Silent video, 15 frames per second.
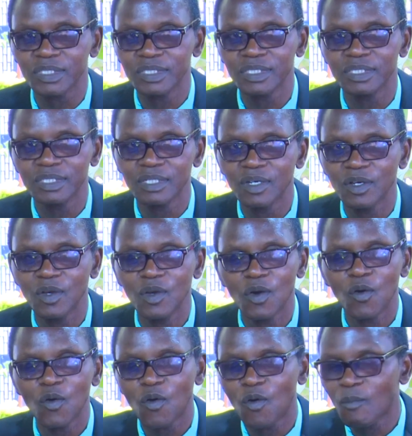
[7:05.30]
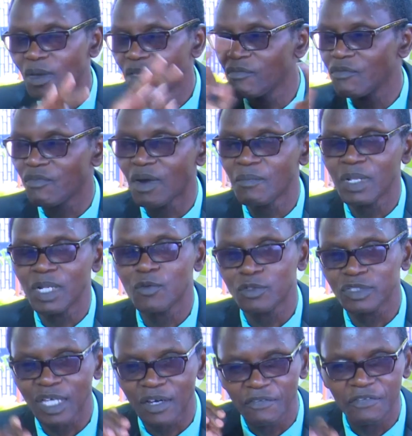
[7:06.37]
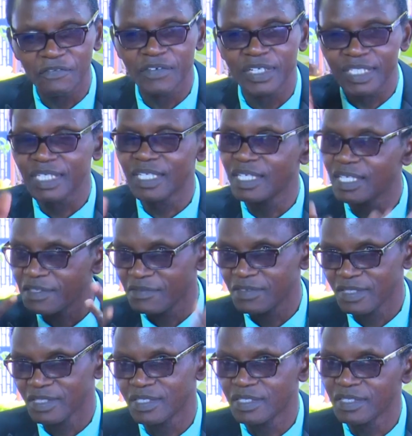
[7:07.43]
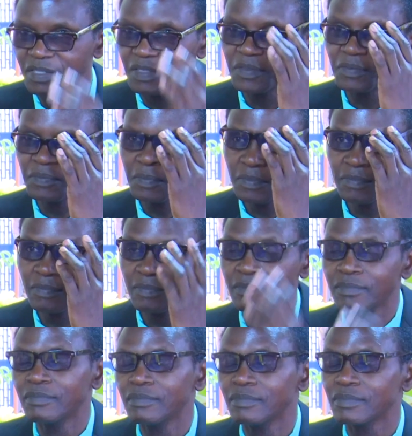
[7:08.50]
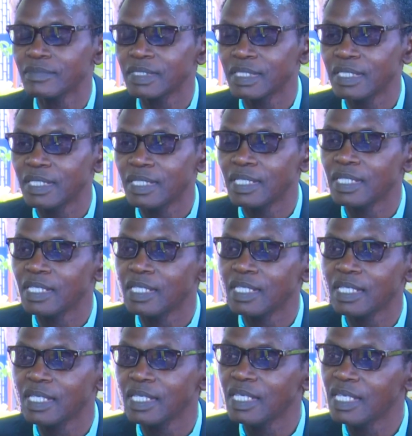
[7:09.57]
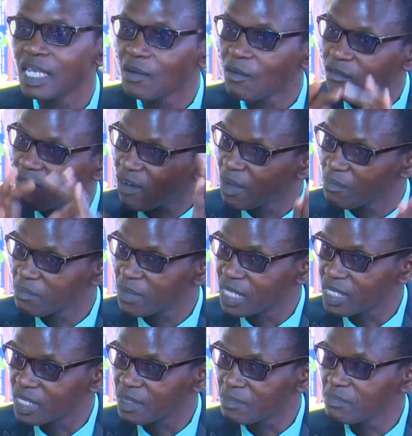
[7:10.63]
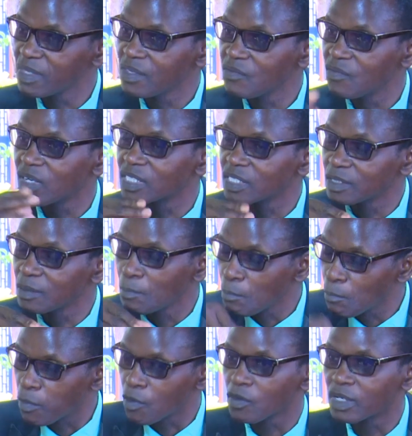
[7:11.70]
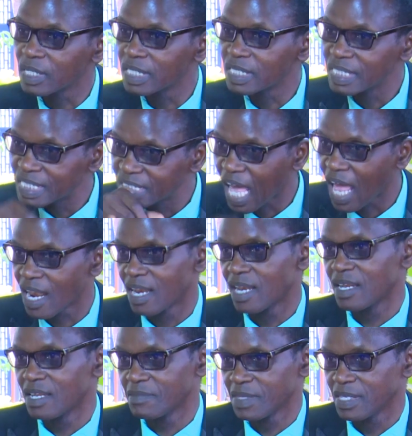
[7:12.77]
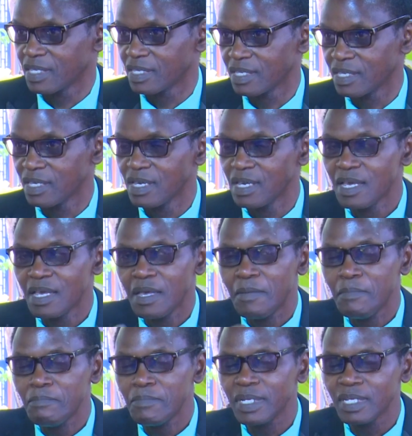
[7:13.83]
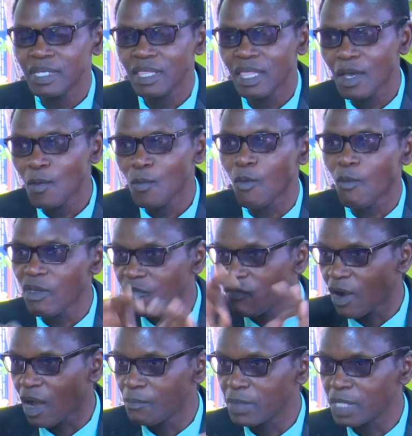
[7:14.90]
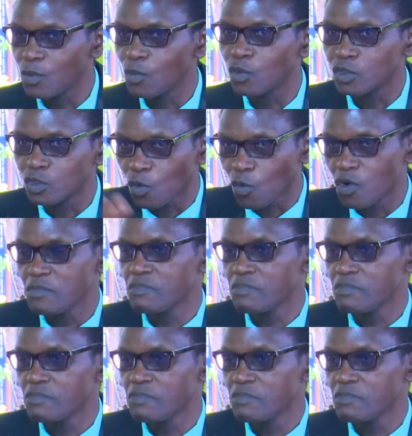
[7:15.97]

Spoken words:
They regretted it a lot. My family was affected heavily. With my family, where I was born, I was the firstborn.